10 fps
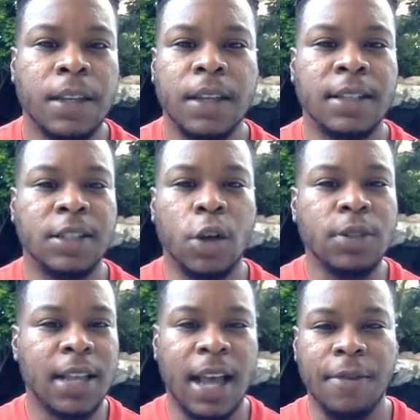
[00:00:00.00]
There's no
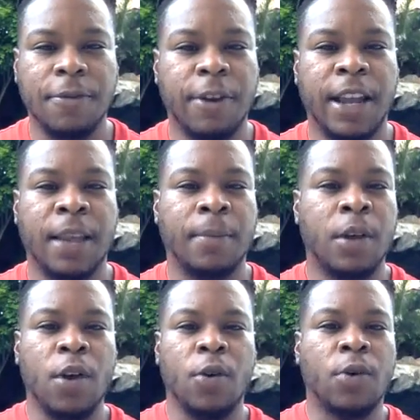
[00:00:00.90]
time frame
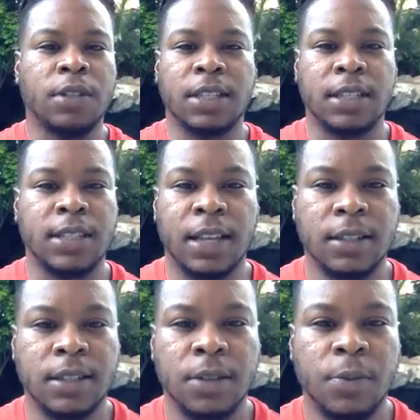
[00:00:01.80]
on
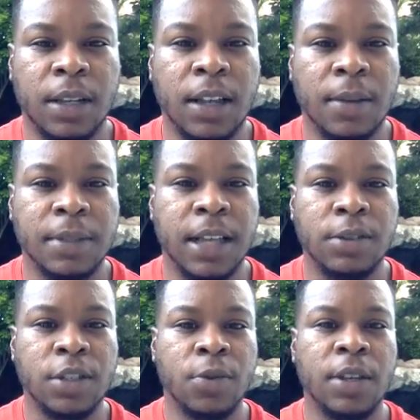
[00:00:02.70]
success. When it comes
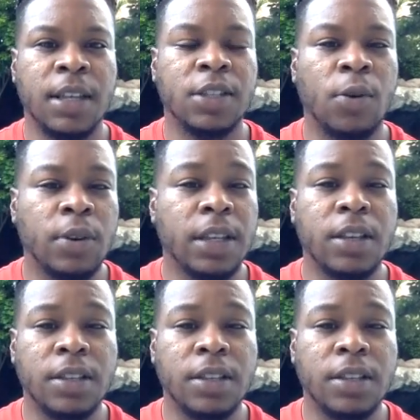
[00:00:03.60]
down to it, it's only your